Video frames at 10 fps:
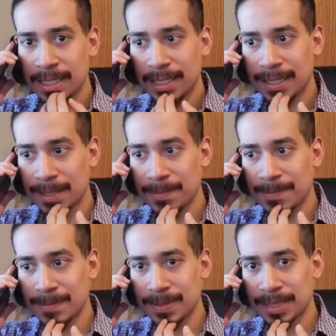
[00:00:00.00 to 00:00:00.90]
Um,
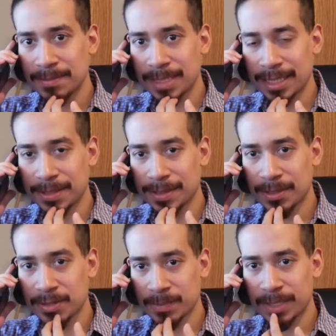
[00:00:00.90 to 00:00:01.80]
seems like you,
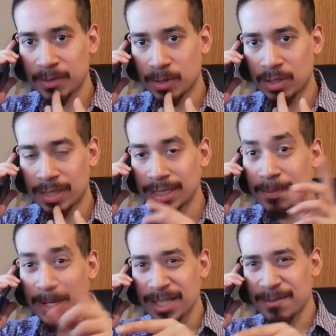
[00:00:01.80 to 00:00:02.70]
there's something wrong. On the
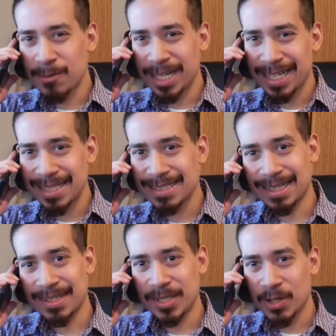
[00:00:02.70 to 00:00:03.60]
bottom right hand
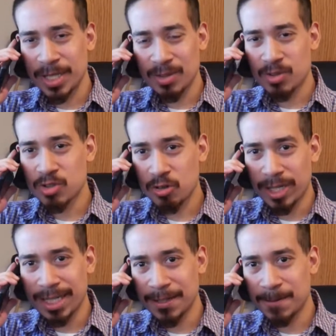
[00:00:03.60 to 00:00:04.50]
side, is there a yellow
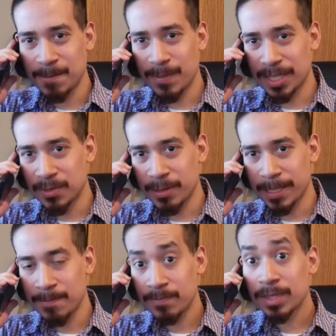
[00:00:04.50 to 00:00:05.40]
triangle? By the
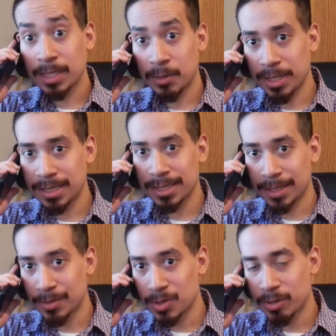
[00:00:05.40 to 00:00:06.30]
way, there is a
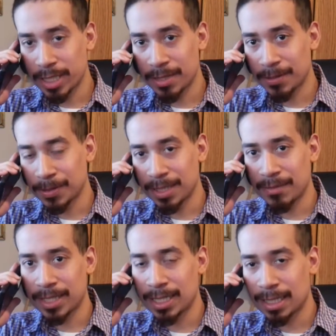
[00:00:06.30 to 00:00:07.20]
yellow triangle. Oh, you're
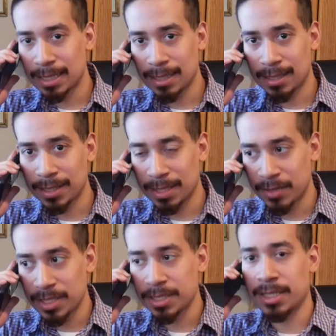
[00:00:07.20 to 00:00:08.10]
having uh, you're
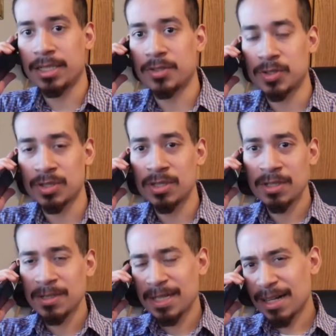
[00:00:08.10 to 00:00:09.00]
having internet issues.
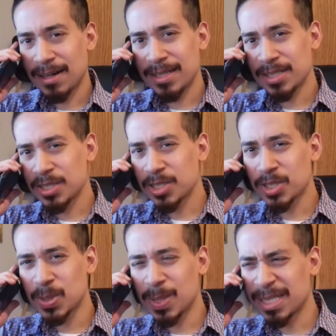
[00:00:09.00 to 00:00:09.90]
Uh, is it
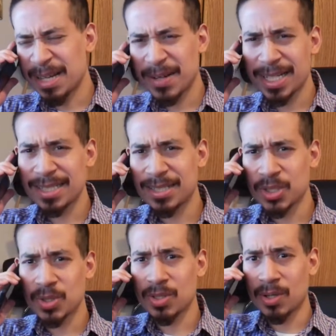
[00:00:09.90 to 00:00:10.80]
just you that's having this
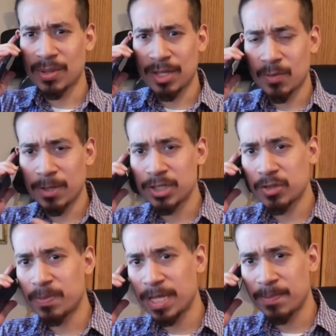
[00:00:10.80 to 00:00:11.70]
issue, or are there a bunch
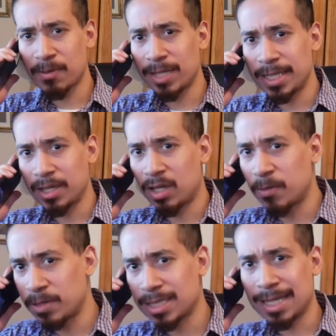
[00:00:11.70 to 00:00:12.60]
of people in the
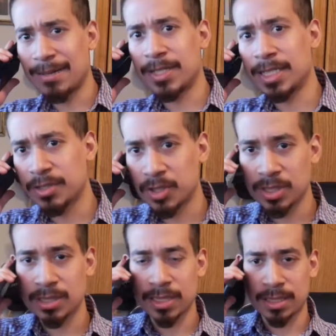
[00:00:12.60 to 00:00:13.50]
office having this
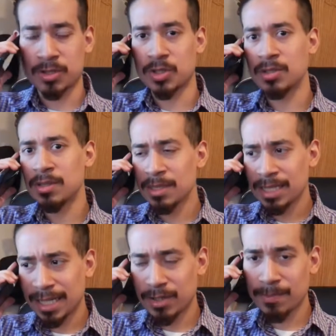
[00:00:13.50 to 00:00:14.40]
issue, this issue?
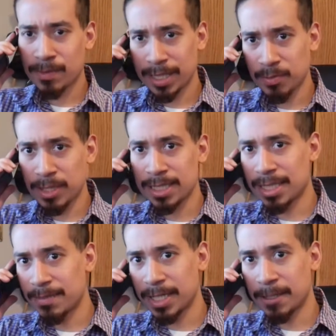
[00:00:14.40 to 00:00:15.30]
Can you, can you please
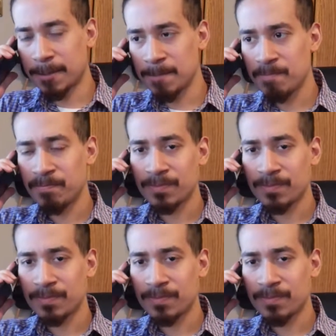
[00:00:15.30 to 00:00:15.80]
let me know?